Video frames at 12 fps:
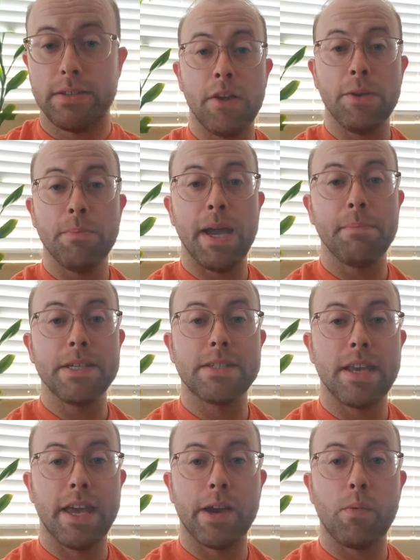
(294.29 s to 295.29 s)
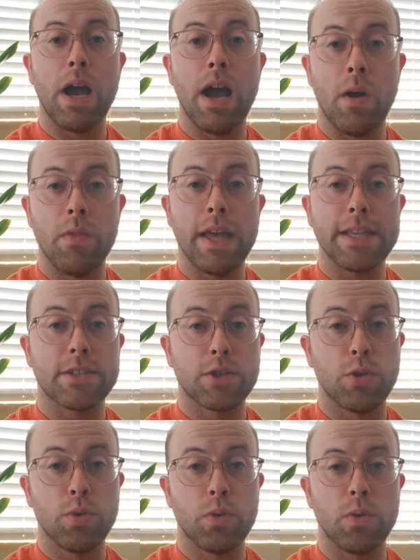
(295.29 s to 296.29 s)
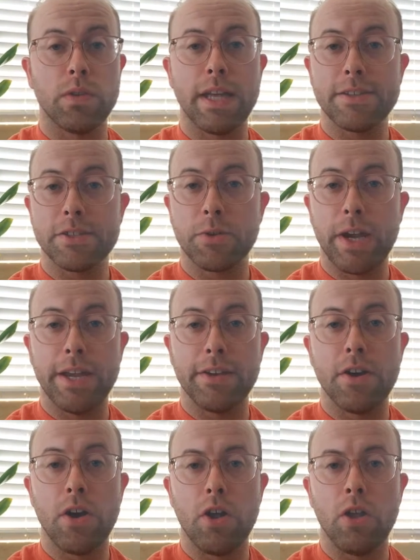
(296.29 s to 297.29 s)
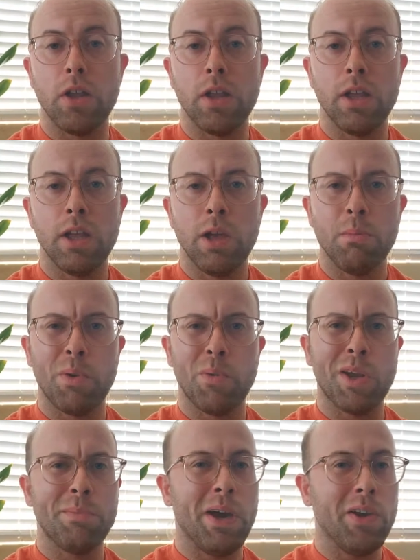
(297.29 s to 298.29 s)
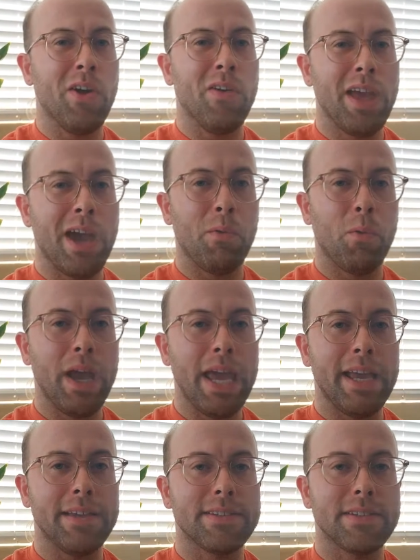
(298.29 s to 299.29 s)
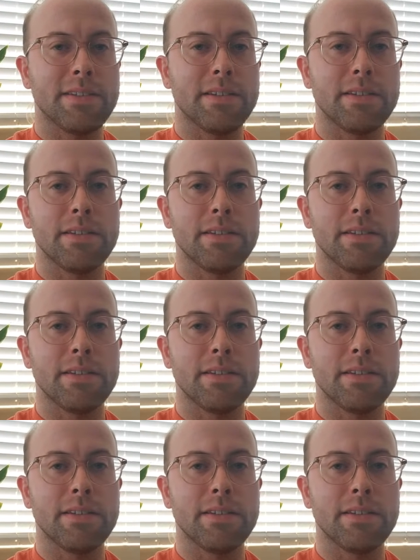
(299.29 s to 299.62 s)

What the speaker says: You might be saying, wow, that's cool, that's great and all, but what about all that weight?